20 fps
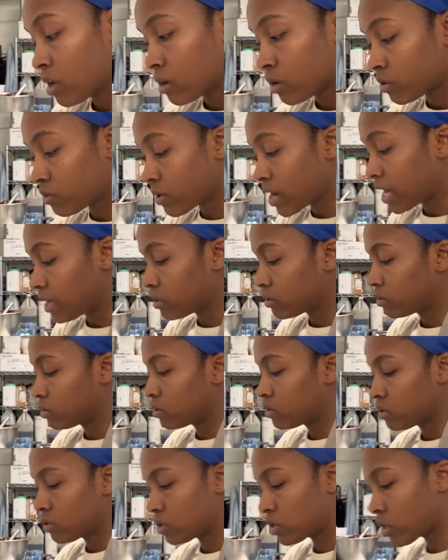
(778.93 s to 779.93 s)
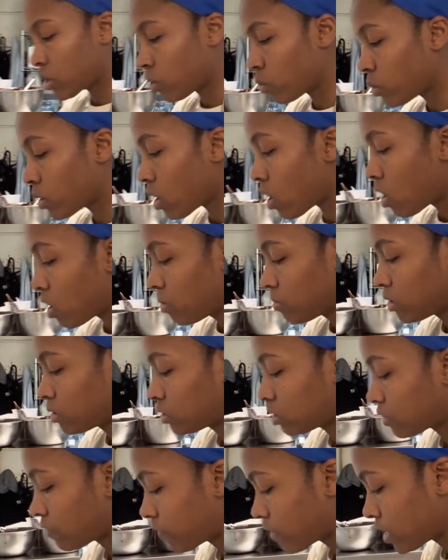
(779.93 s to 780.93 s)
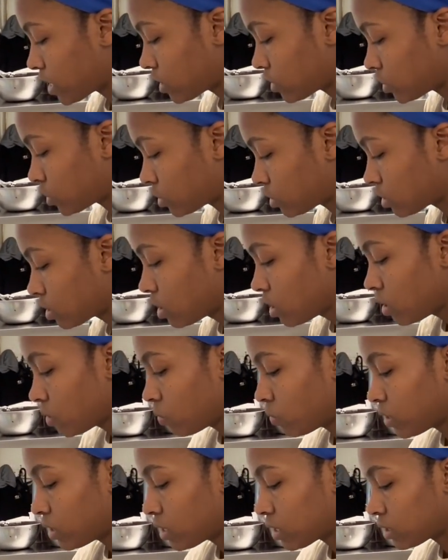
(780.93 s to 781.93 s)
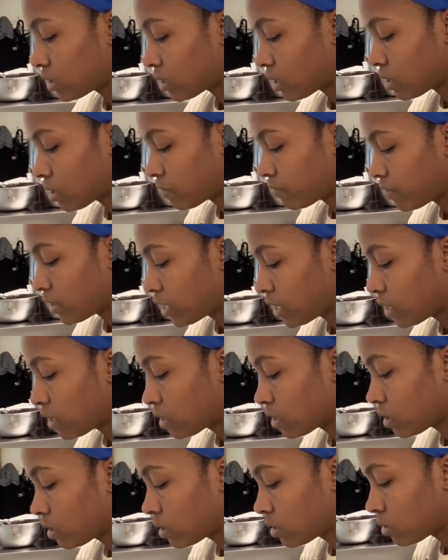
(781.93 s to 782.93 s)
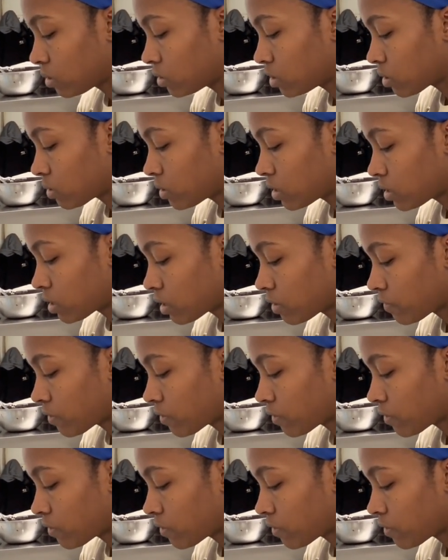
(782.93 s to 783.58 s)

Great. So we're almost finished with this lovely little donut of